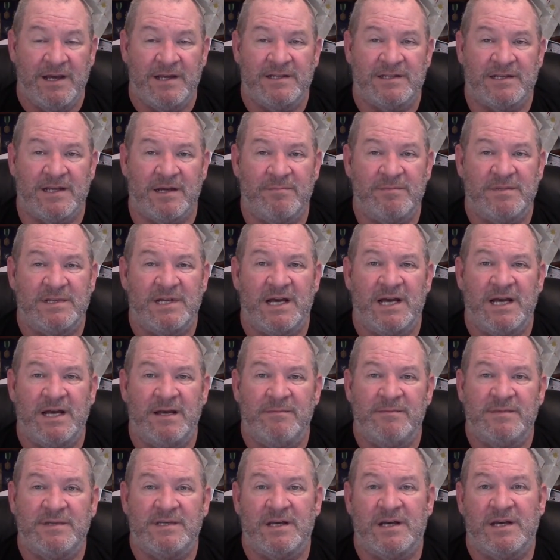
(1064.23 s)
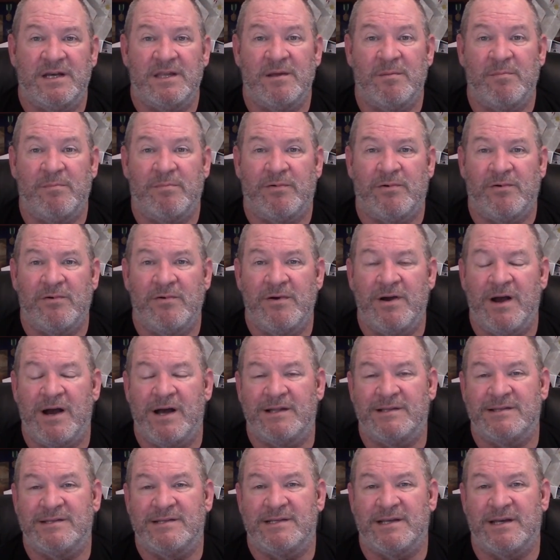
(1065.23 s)
Sometimes the
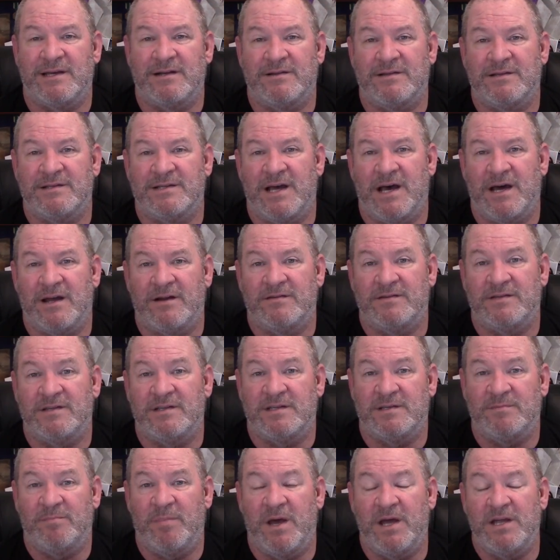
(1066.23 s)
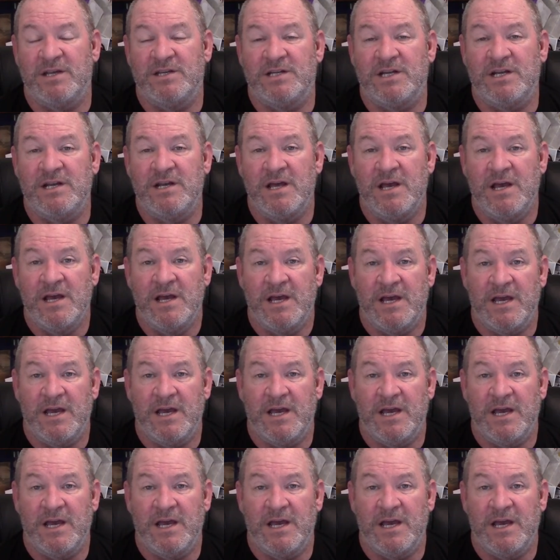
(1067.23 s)
boron settles out of suspension